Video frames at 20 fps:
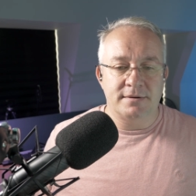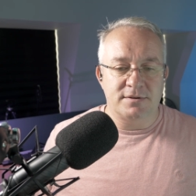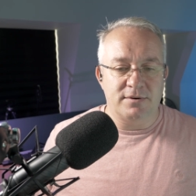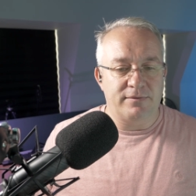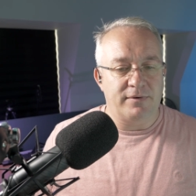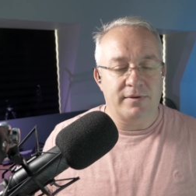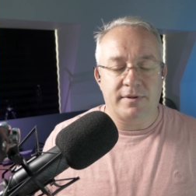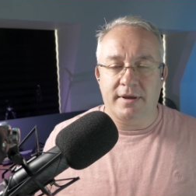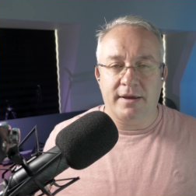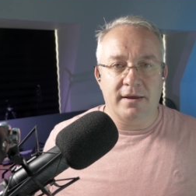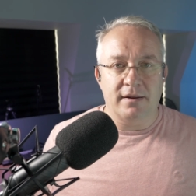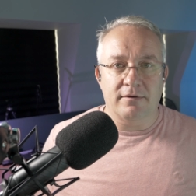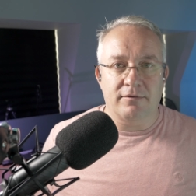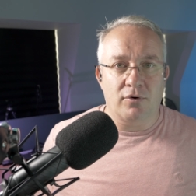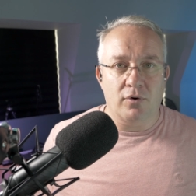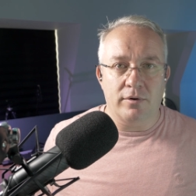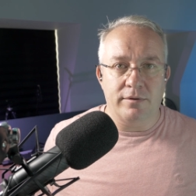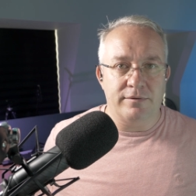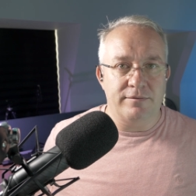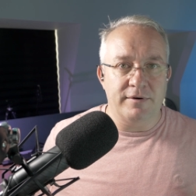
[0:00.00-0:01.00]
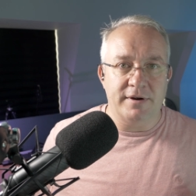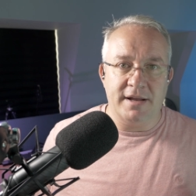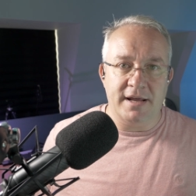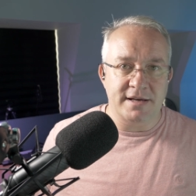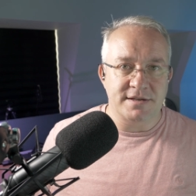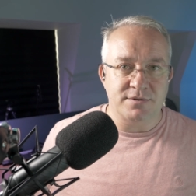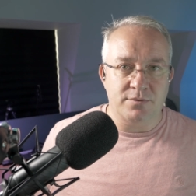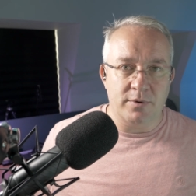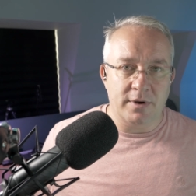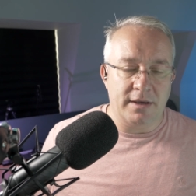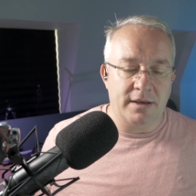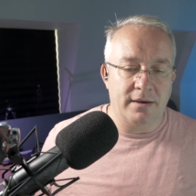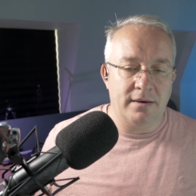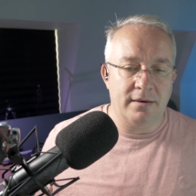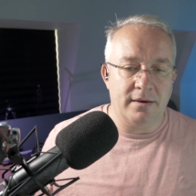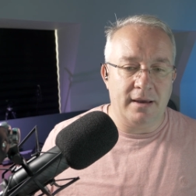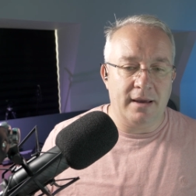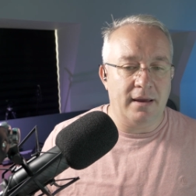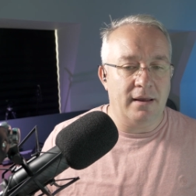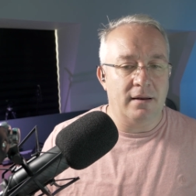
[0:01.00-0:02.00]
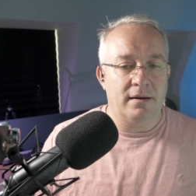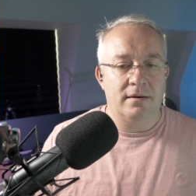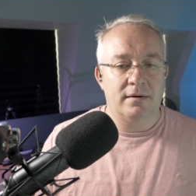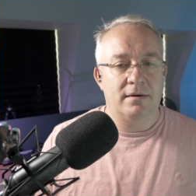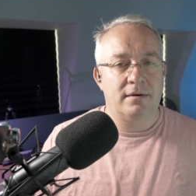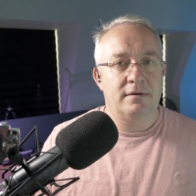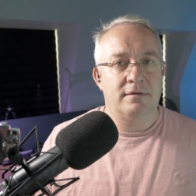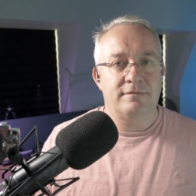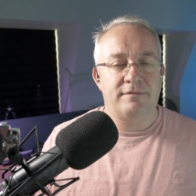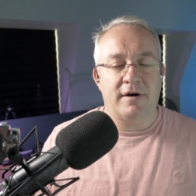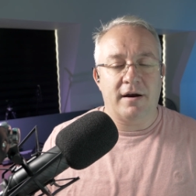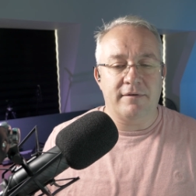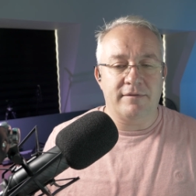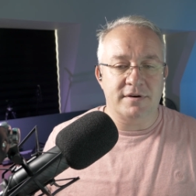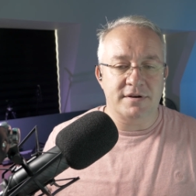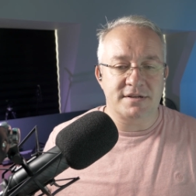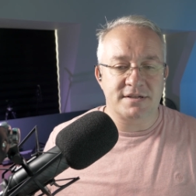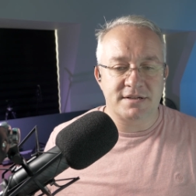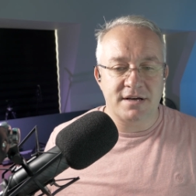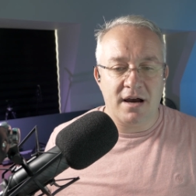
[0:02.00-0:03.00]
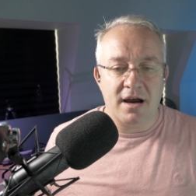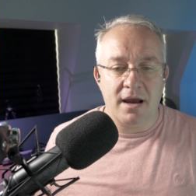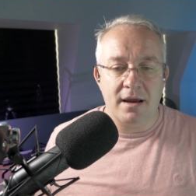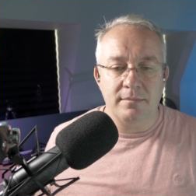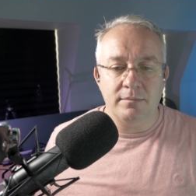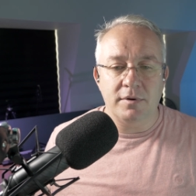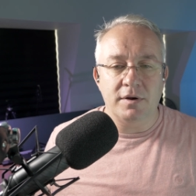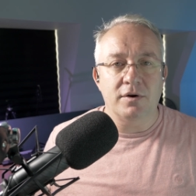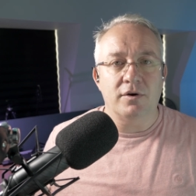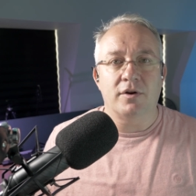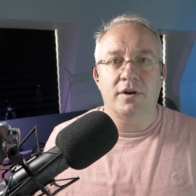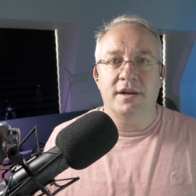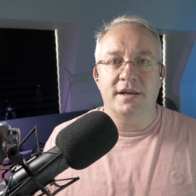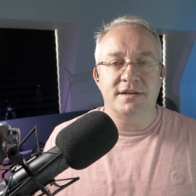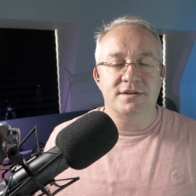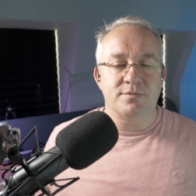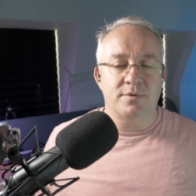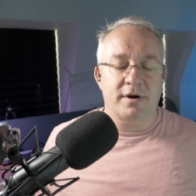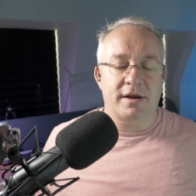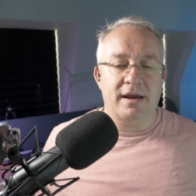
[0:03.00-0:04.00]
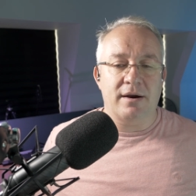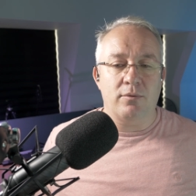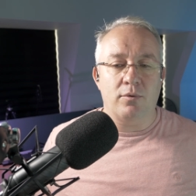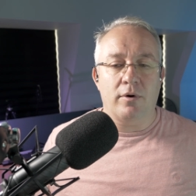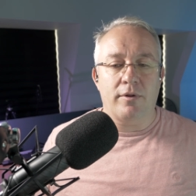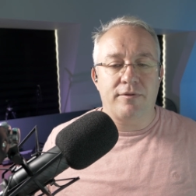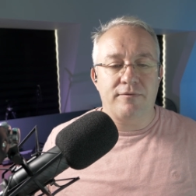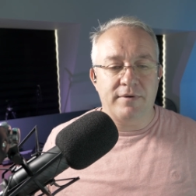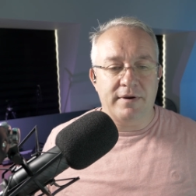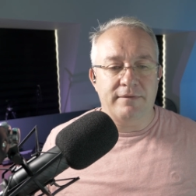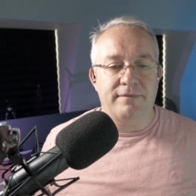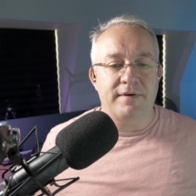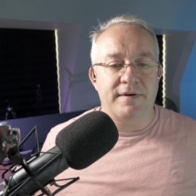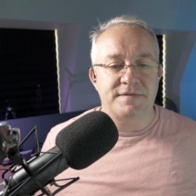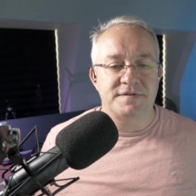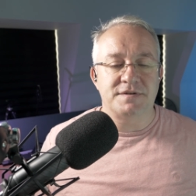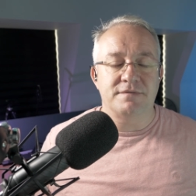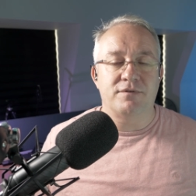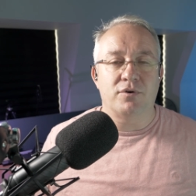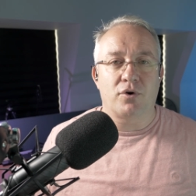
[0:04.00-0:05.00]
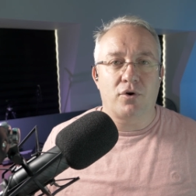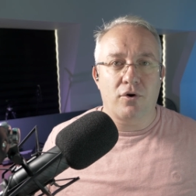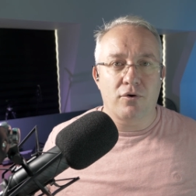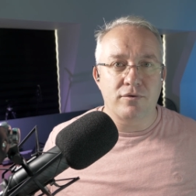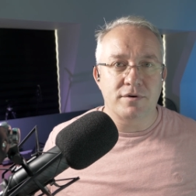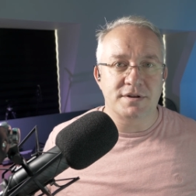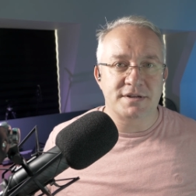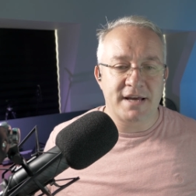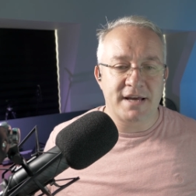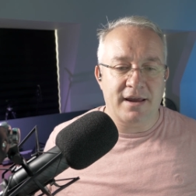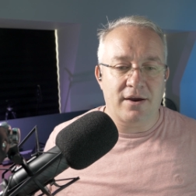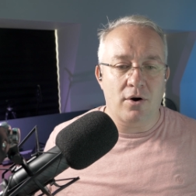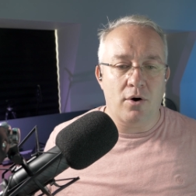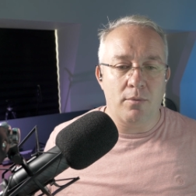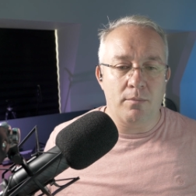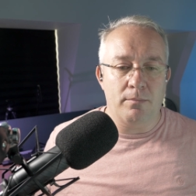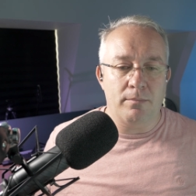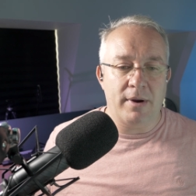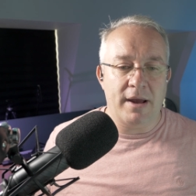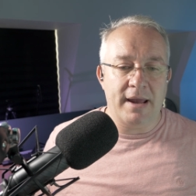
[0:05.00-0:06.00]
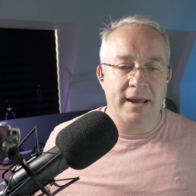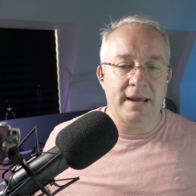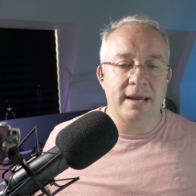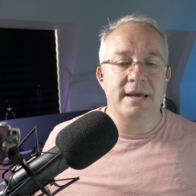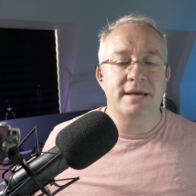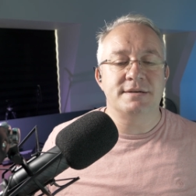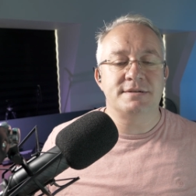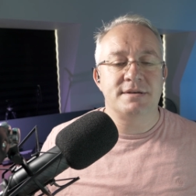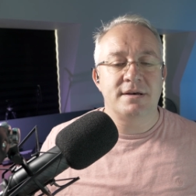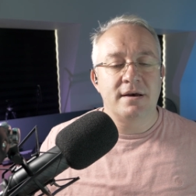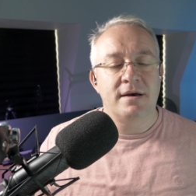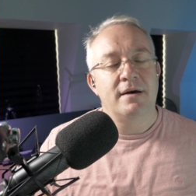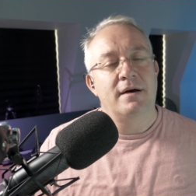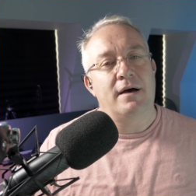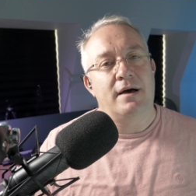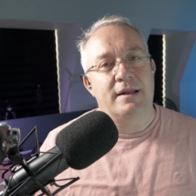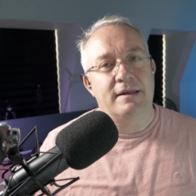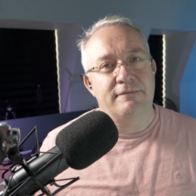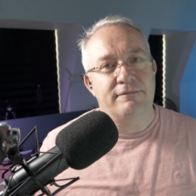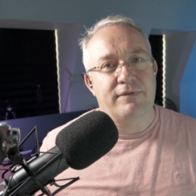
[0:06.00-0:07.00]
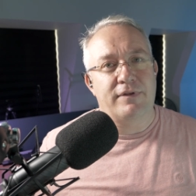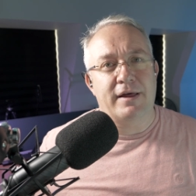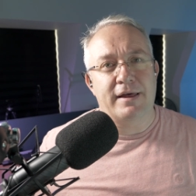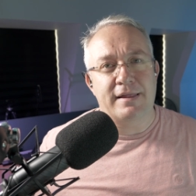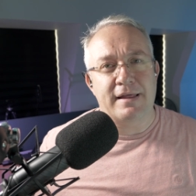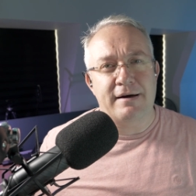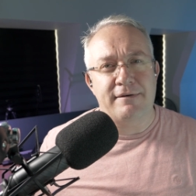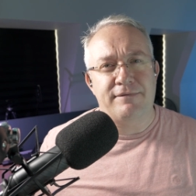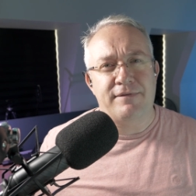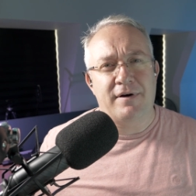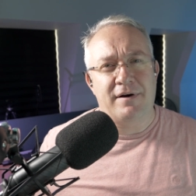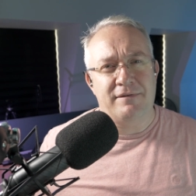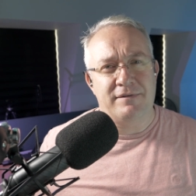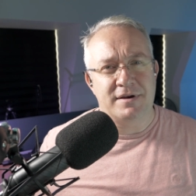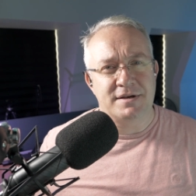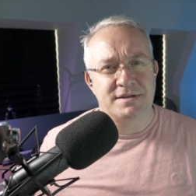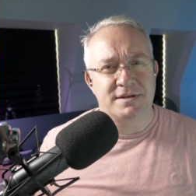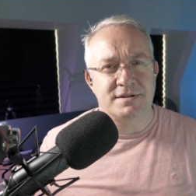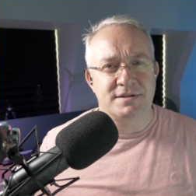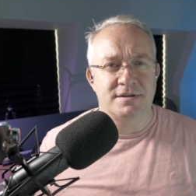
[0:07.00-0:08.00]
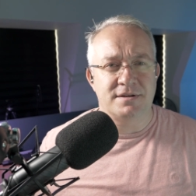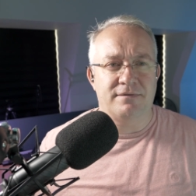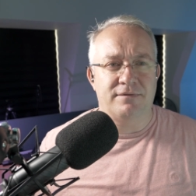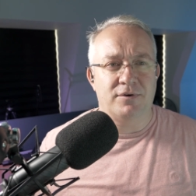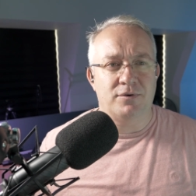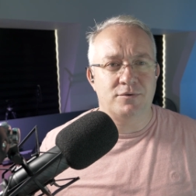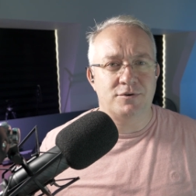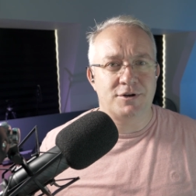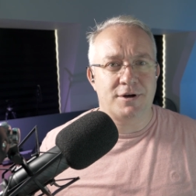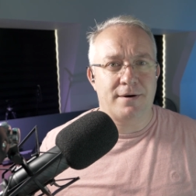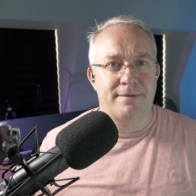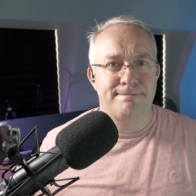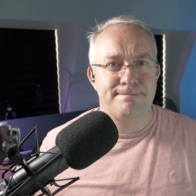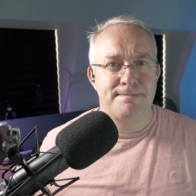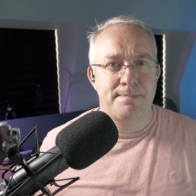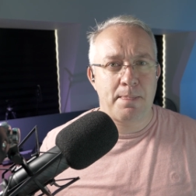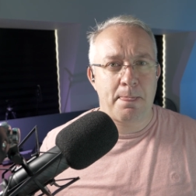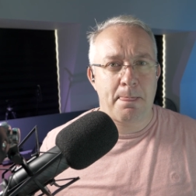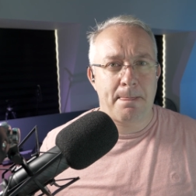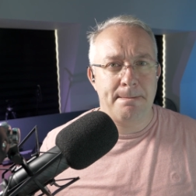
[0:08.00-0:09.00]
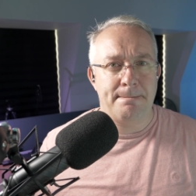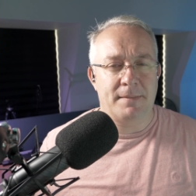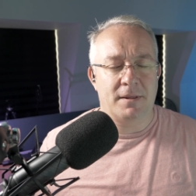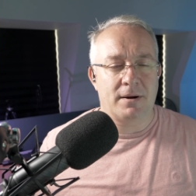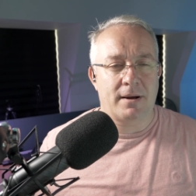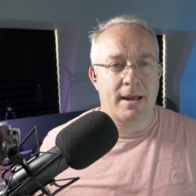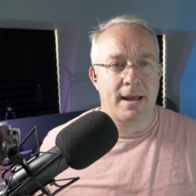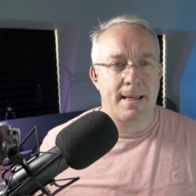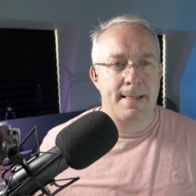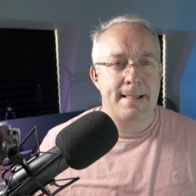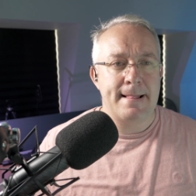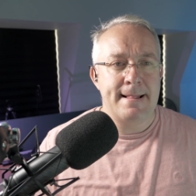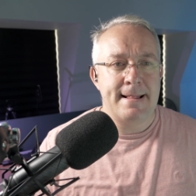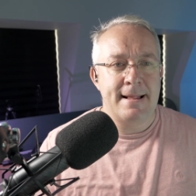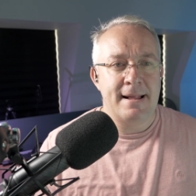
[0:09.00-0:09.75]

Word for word: So if you're thinking of going three days a week in five years' time, you're going to need to work out what three-fifths of your current take-home pay is and inflate that five years into the future, okay?